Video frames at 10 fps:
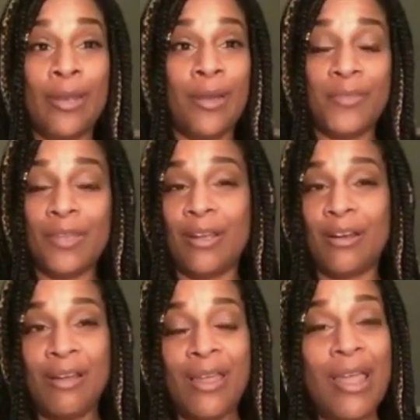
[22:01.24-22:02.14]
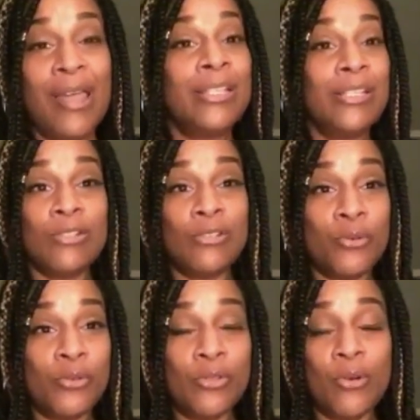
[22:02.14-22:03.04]
up there, and this is a
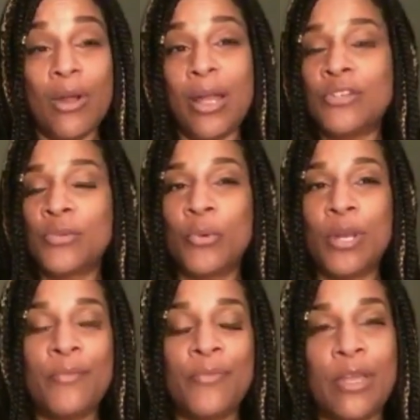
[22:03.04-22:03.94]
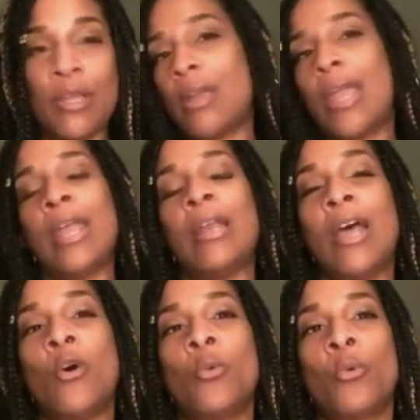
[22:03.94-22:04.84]
true story. I just went up there, and
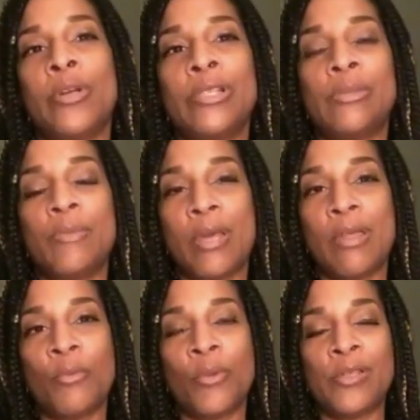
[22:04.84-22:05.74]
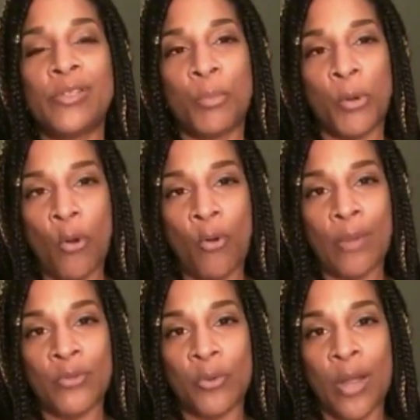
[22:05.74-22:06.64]
Elroy Smith was the
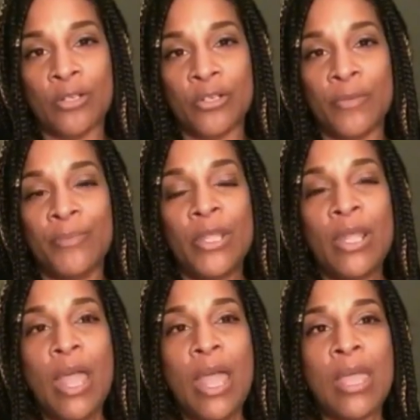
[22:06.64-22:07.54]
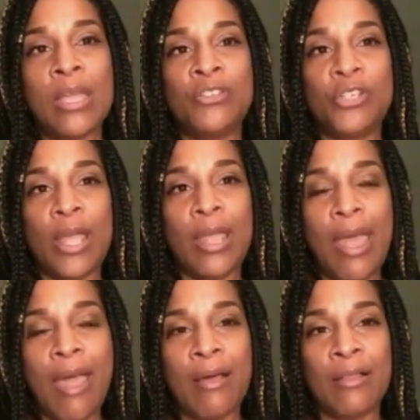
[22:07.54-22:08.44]
program director, and Jay
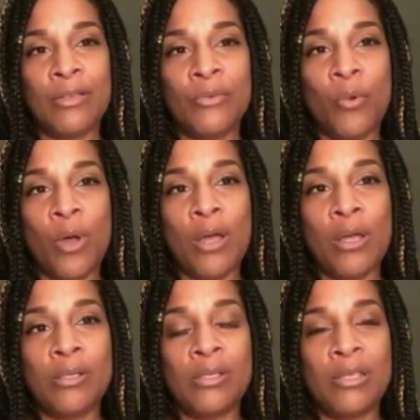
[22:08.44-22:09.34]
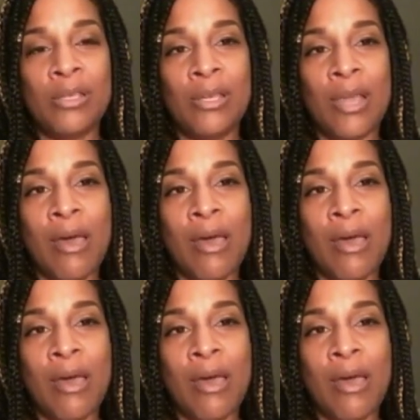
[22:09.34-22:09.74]
Allen was the